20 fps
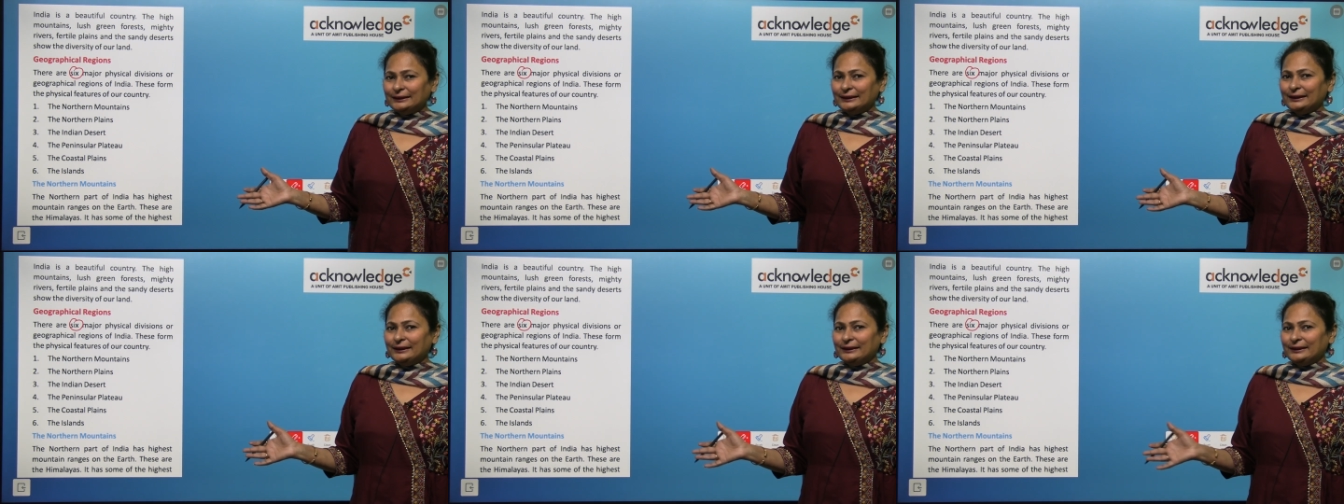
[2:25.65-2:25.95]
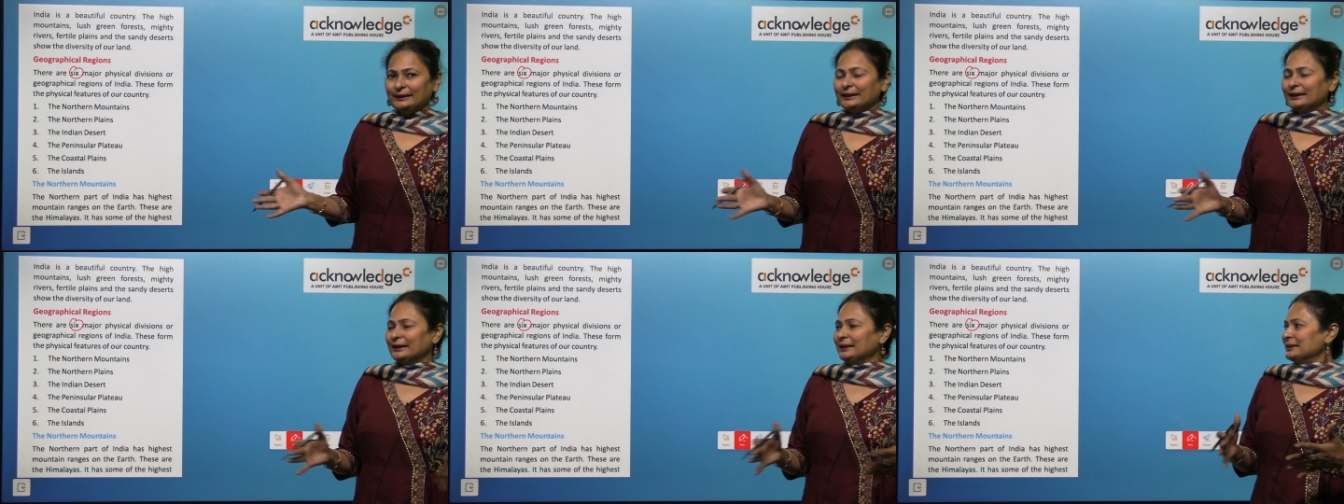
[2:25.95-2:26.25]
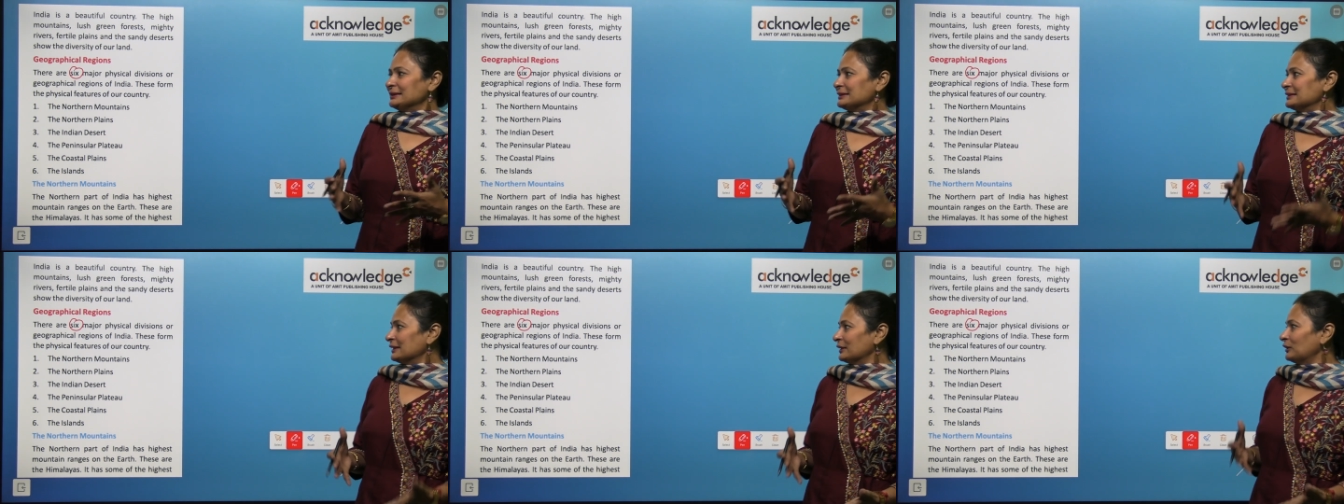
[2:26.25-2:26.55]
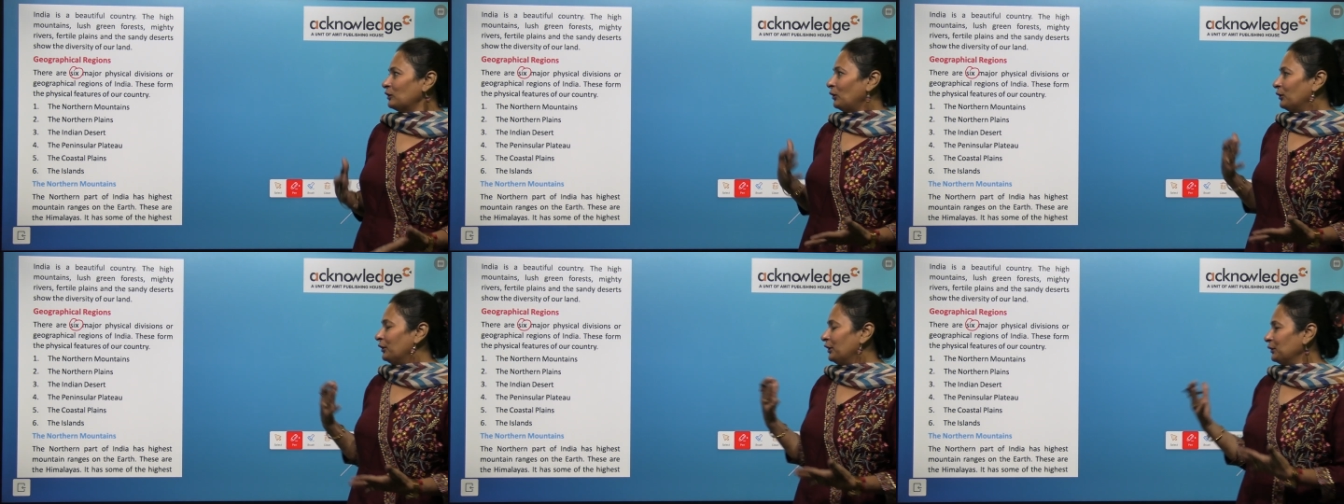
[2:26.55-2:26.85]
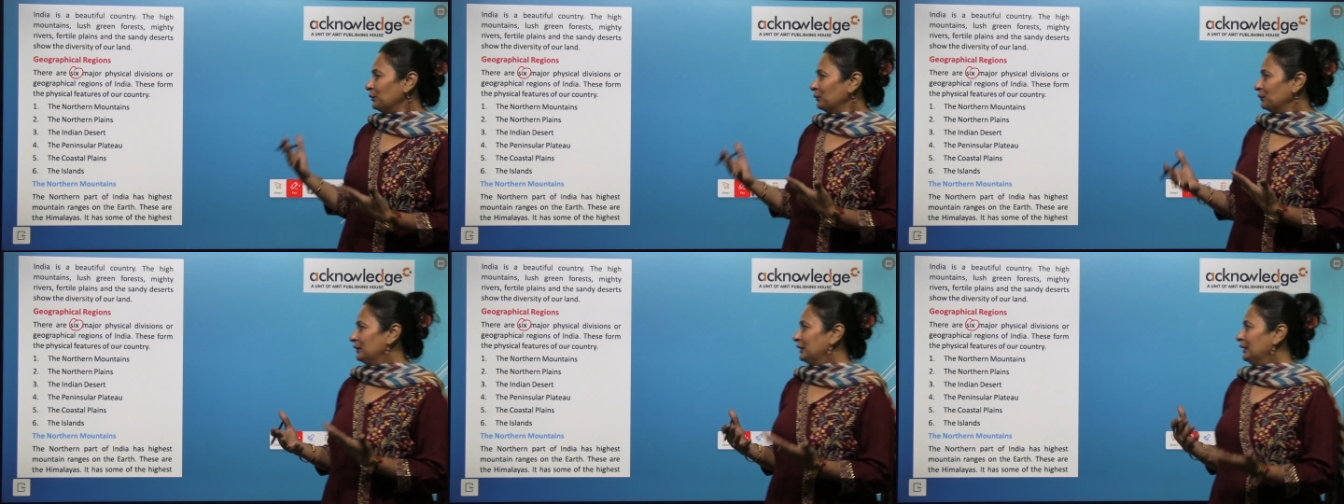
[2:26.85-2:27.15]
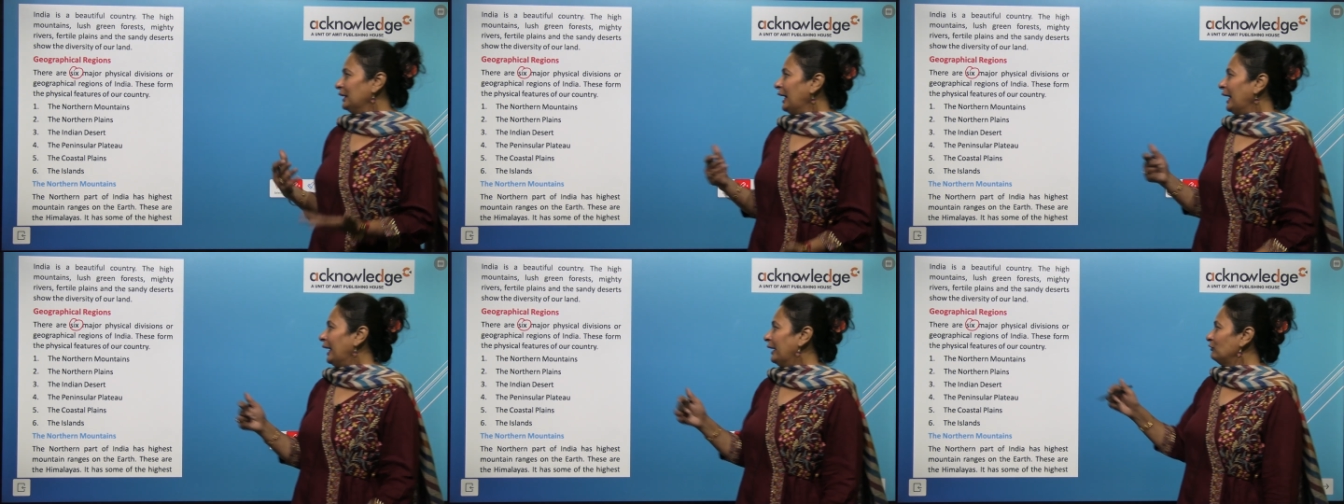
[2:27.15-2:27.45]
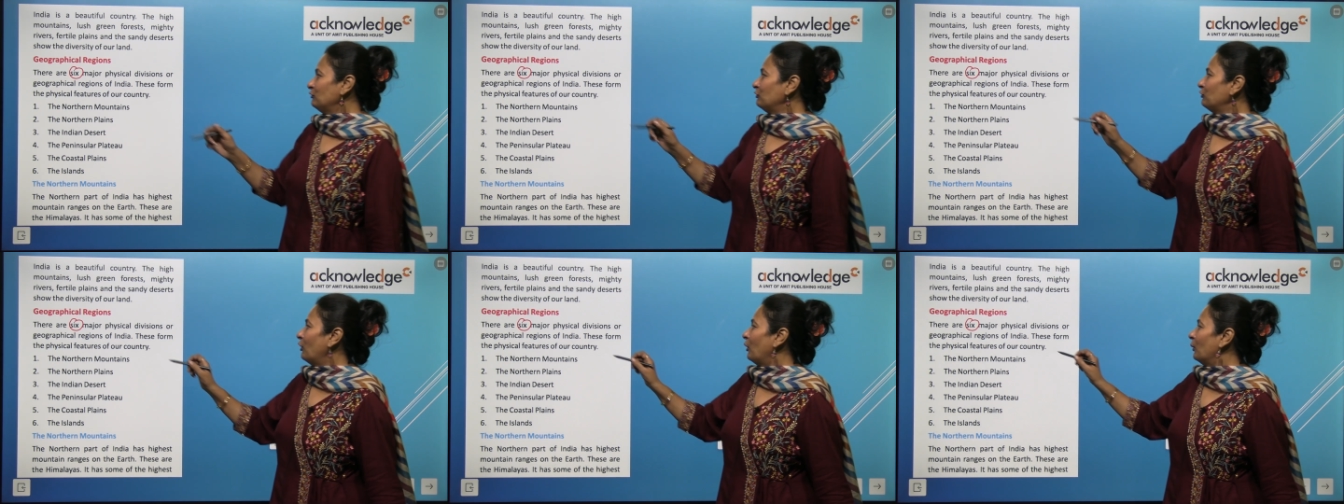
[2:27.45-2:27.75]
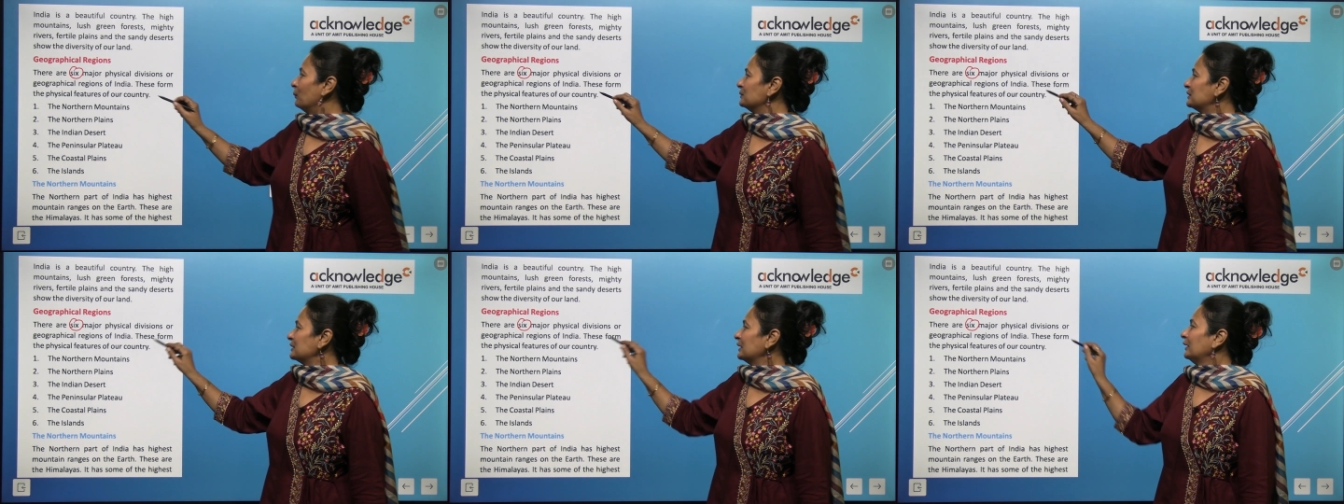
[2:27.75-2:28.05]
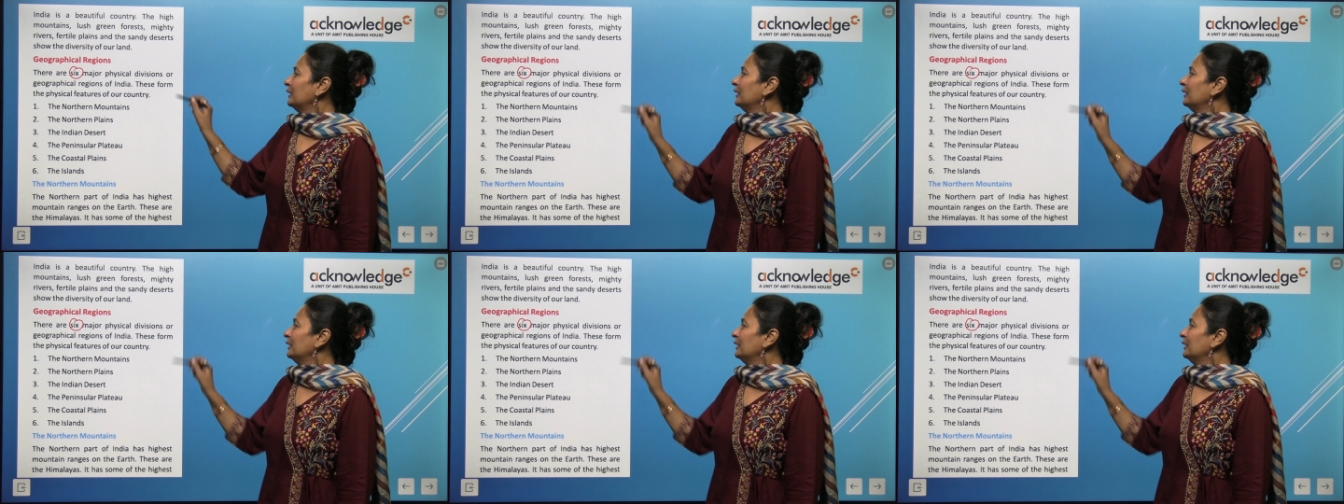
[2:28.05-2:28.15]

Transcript: areas, according to the landforms.